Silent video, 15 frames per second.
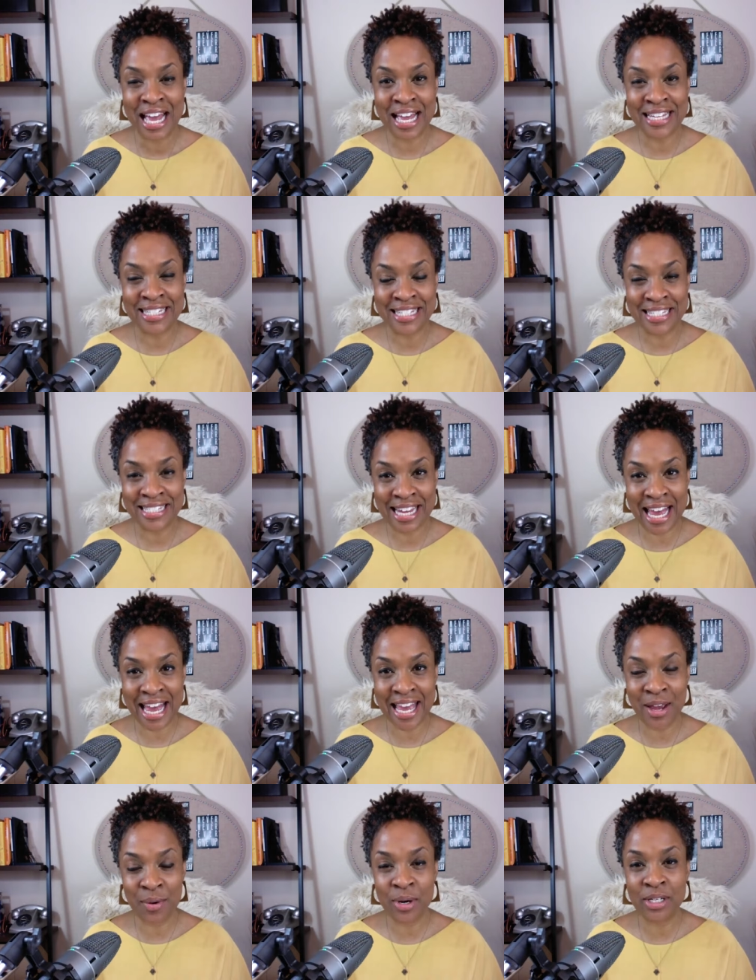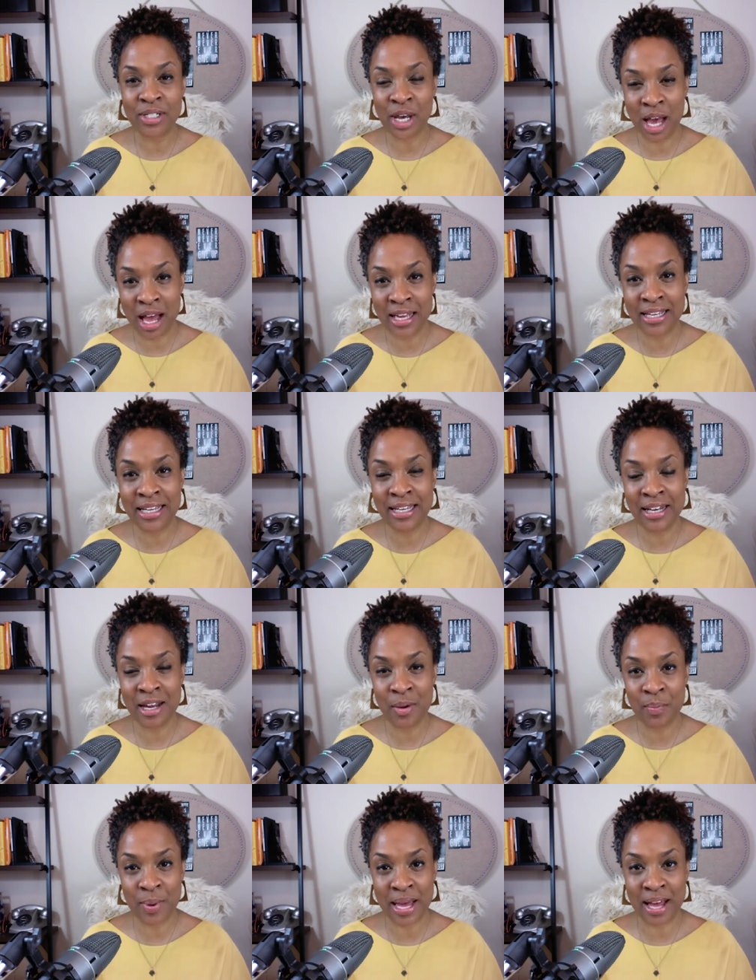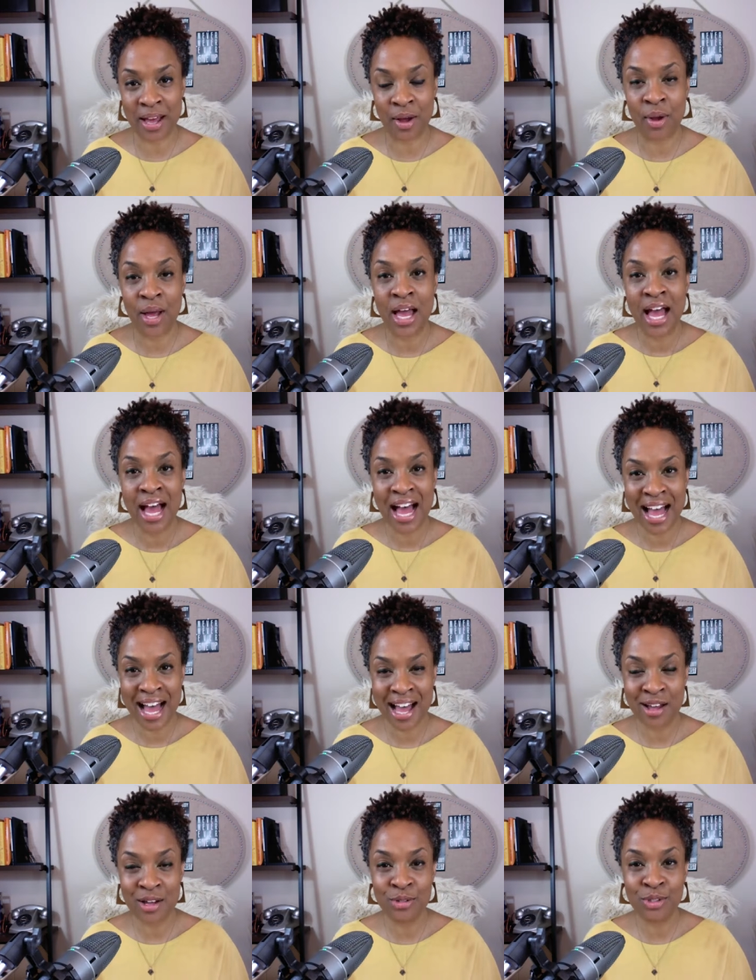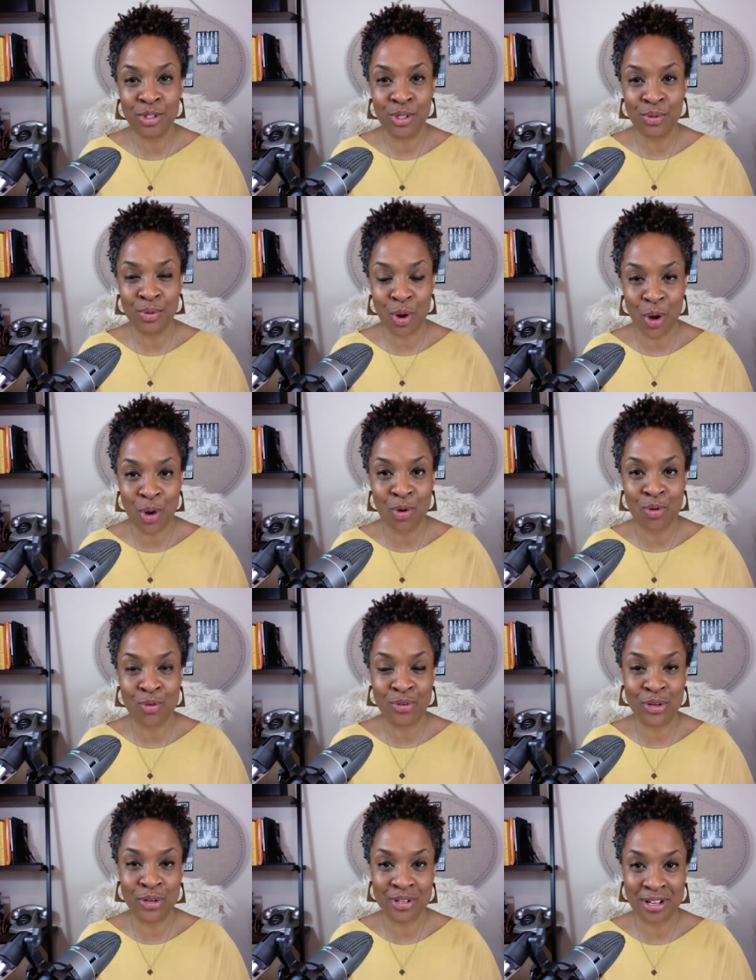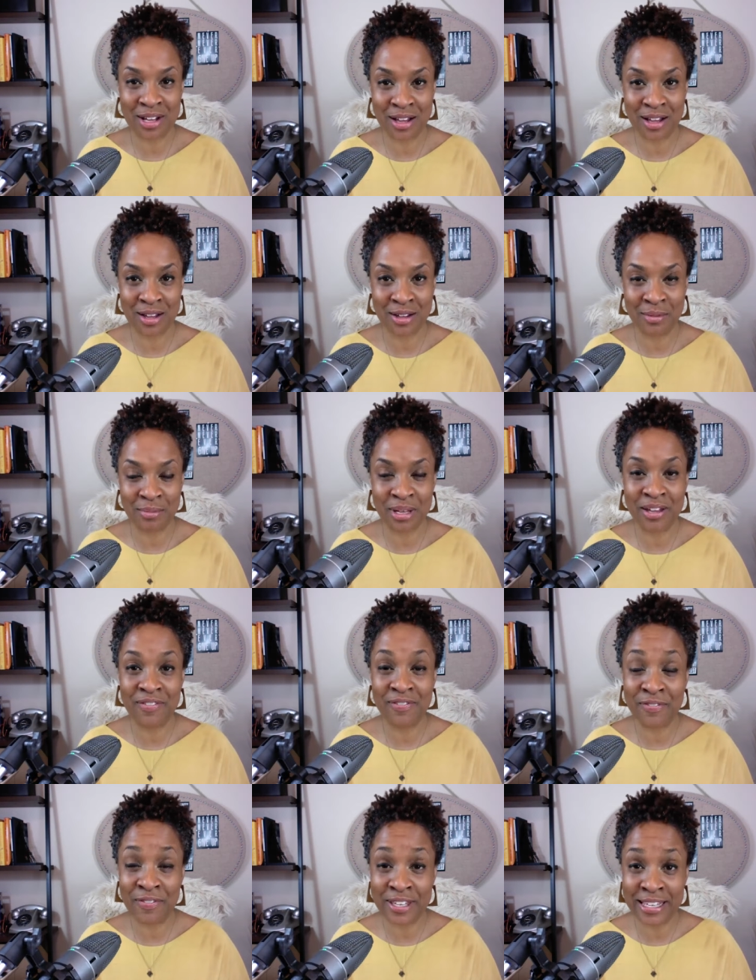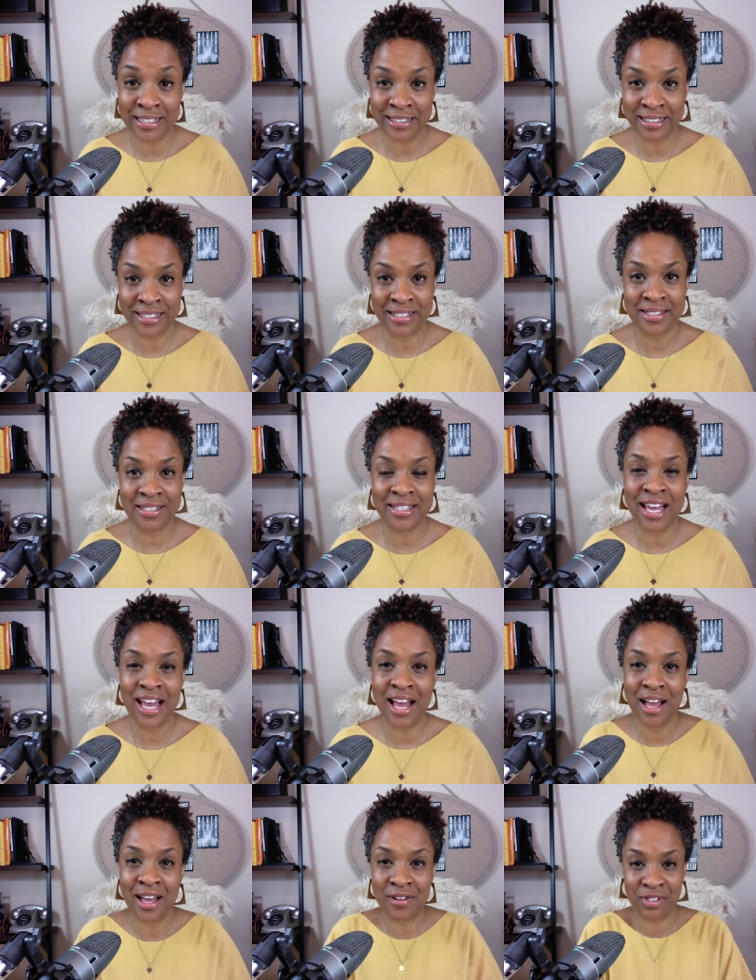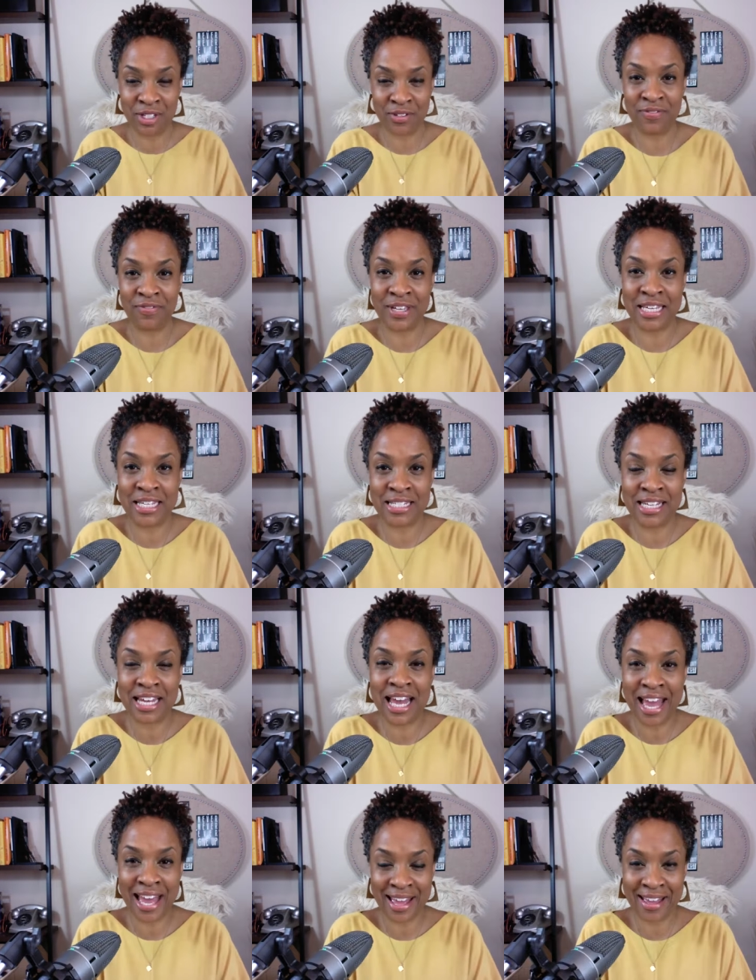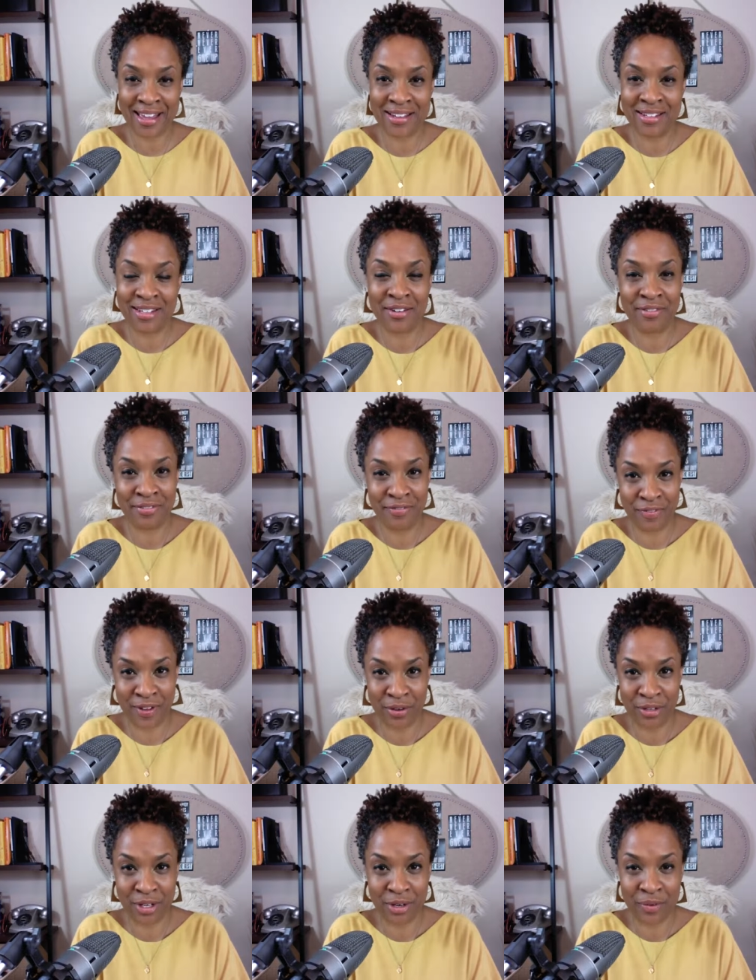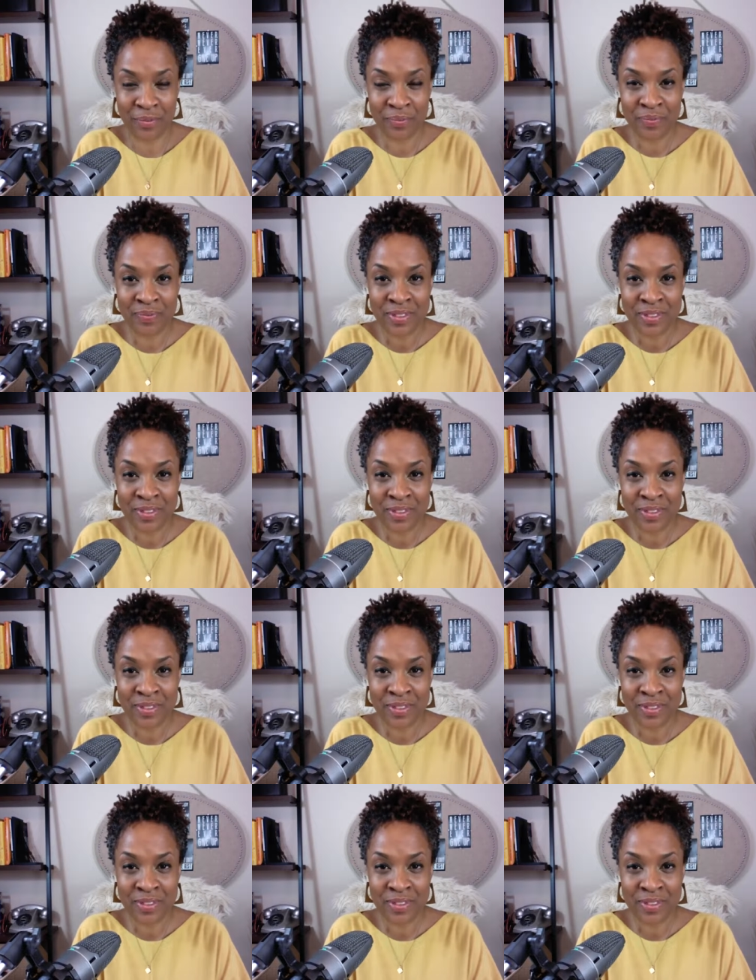And today we're talking about how to overcome feelings of defeat and failure.